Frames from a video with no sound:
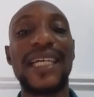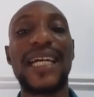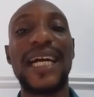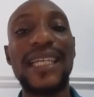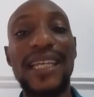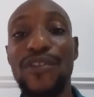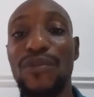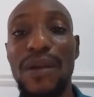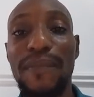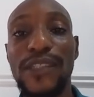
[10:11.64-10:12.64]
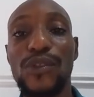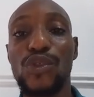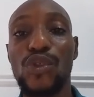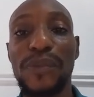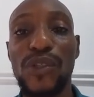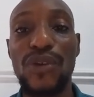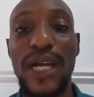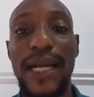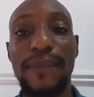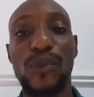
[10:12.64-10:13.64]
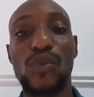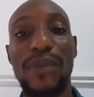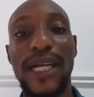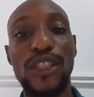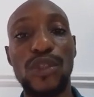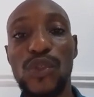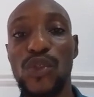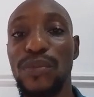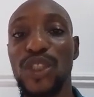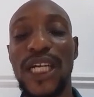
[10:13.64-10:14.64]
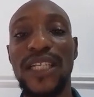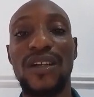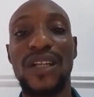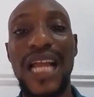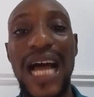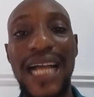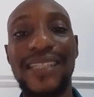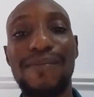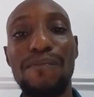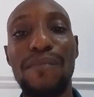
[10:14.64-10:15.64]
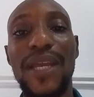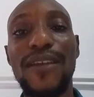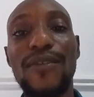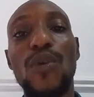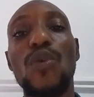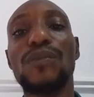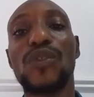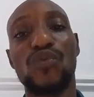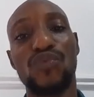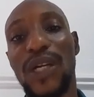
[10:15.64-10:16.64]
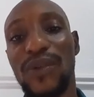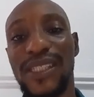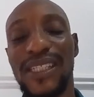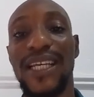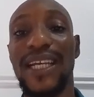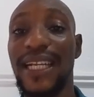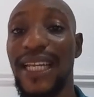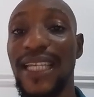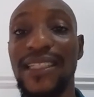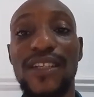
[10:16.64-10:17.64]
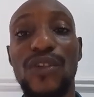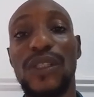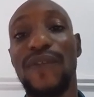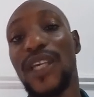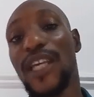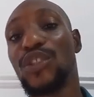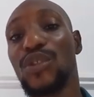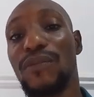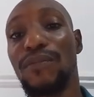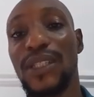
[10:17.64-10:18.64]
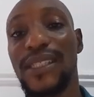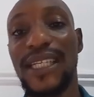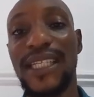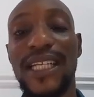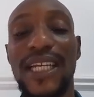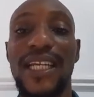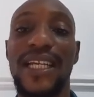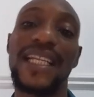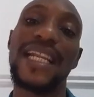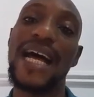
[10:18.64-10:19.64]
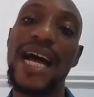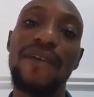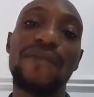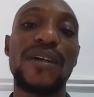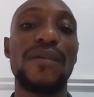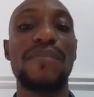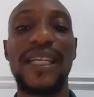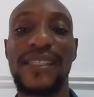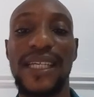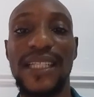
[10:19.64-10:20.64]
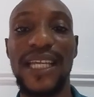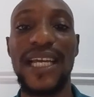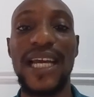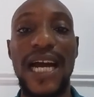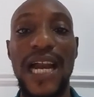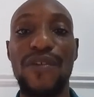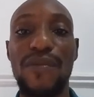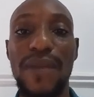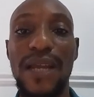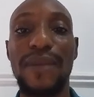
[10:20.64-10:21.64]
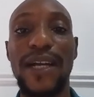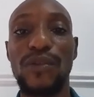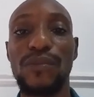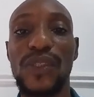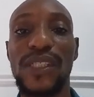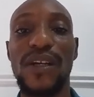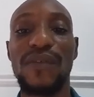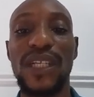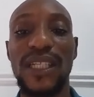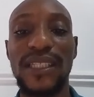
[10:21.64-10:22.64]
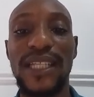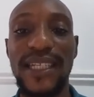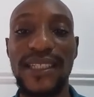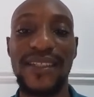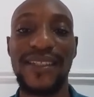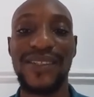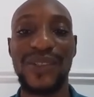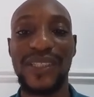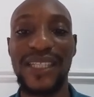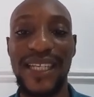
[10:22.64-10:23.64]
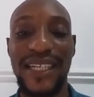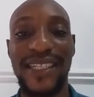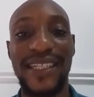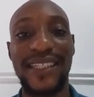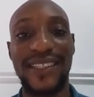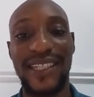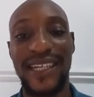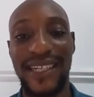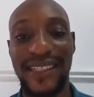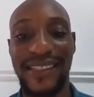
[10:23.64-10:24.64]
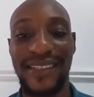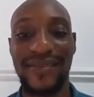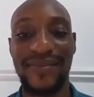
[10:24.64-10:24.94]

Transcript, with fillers: kindly remember to subscribe to my YouTube channel at Mainehomes Realty. Click the notification button. Have a blessed day. I remain my humble self, Daniel Odile. Cheers.